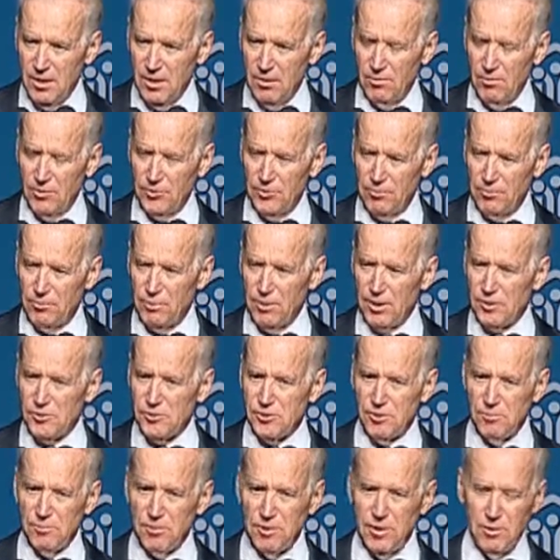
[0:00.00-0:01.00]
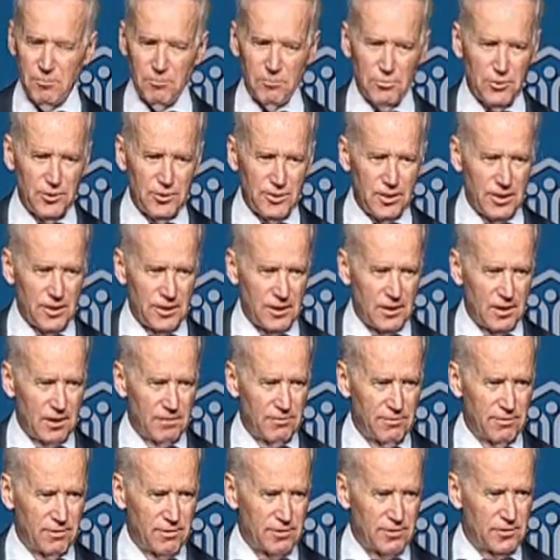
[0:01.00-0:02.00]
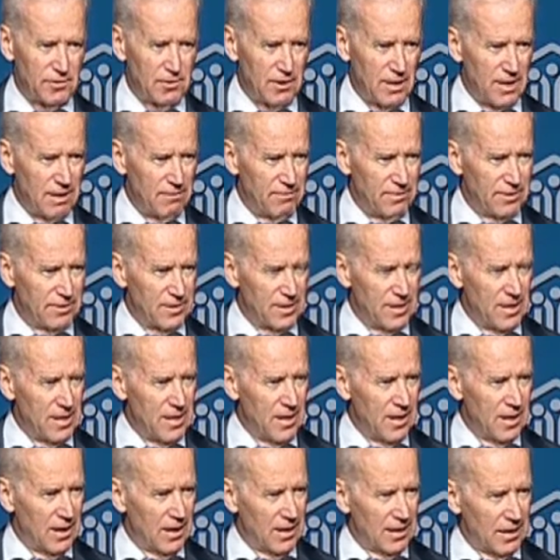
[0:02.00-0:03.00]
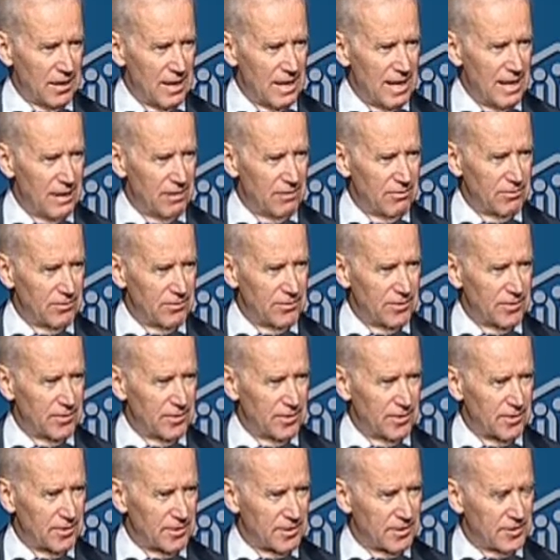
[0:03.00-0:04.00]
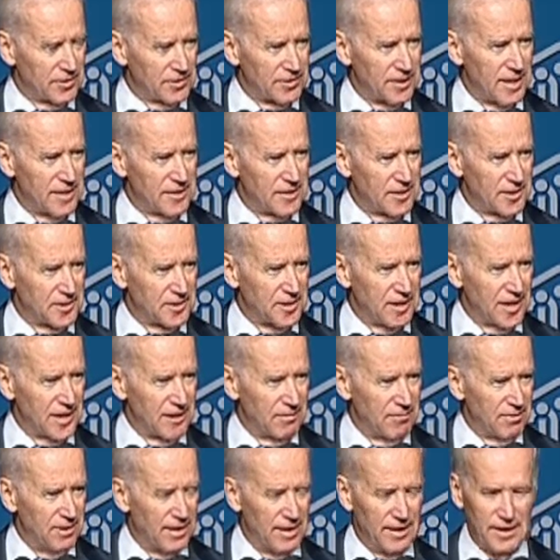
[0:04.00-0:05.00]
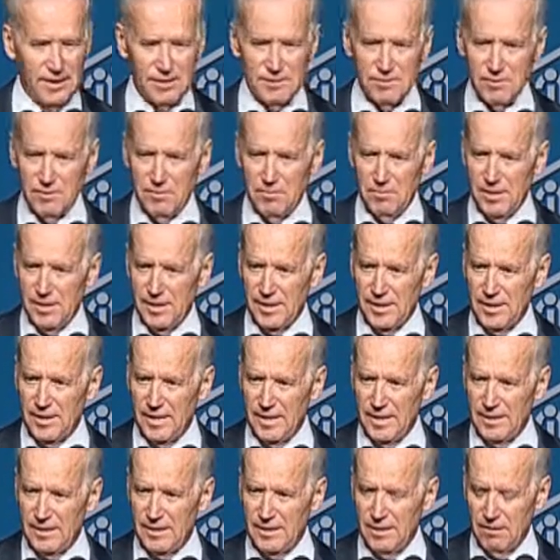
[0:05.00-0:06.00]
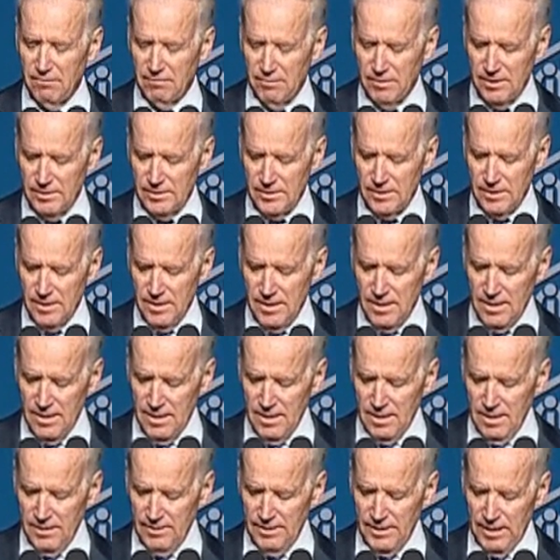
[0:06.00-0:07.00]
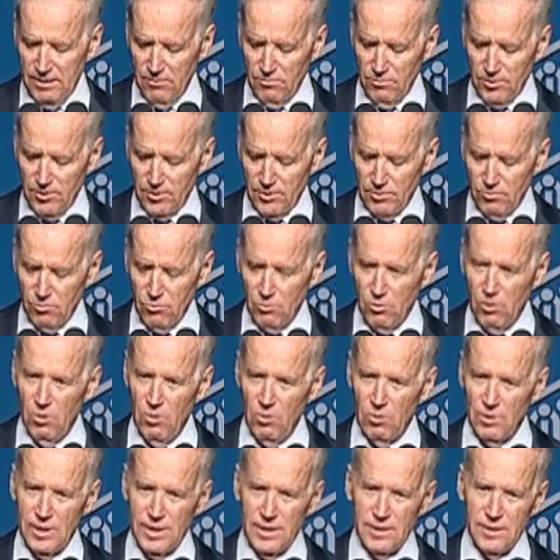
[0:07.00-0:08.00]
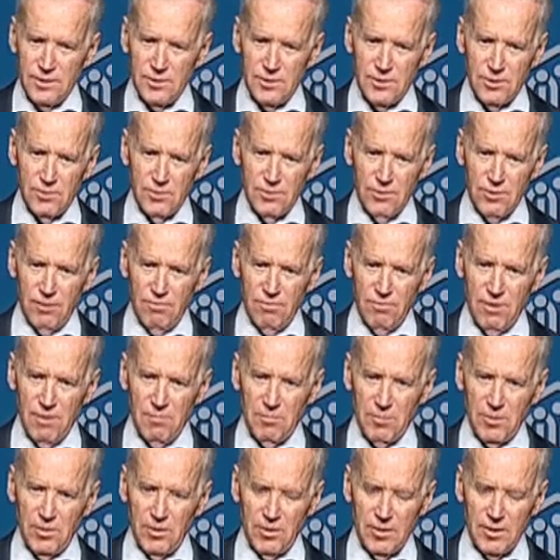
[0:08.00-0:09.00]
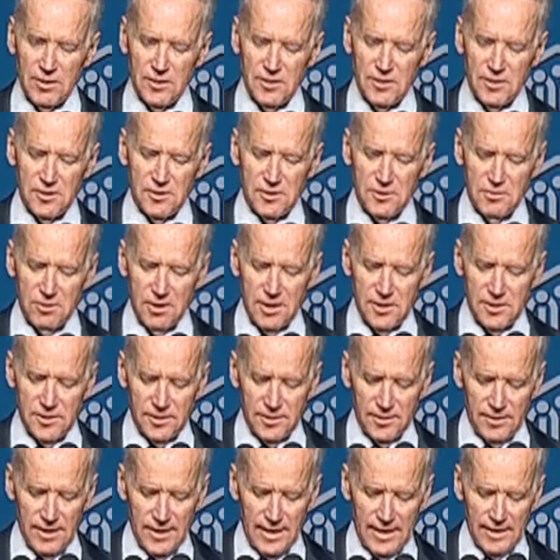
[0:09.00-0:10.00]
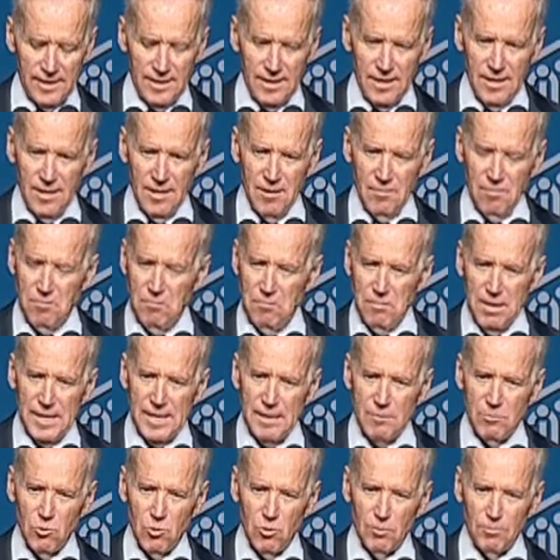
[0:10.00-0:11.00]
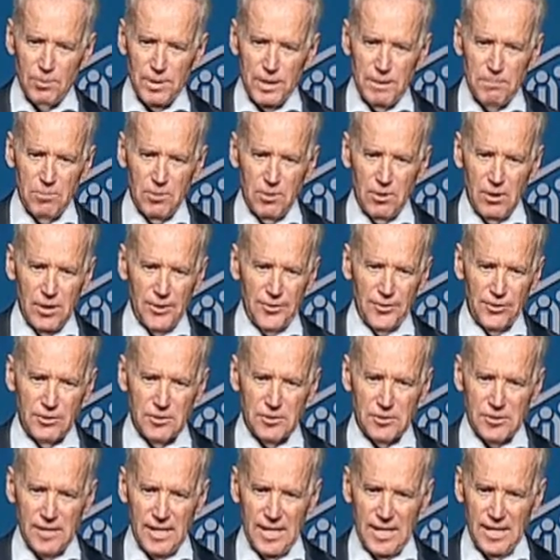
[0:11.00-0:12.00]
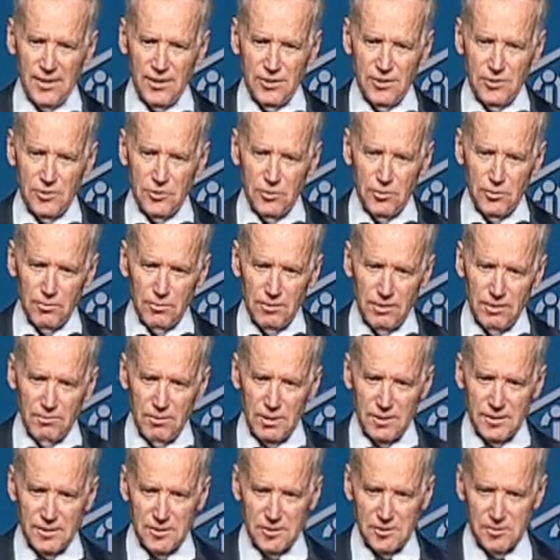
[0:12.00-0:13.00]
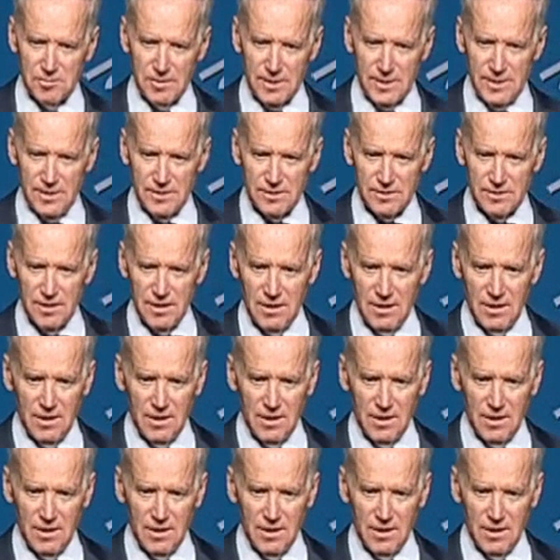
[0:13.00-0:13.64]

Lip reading: with the pressure being put on governors who haven't allowed their states to take advantage of the Medicaid coverage, that we're going to roll into November in a situation that many more people understand intuitively what this means.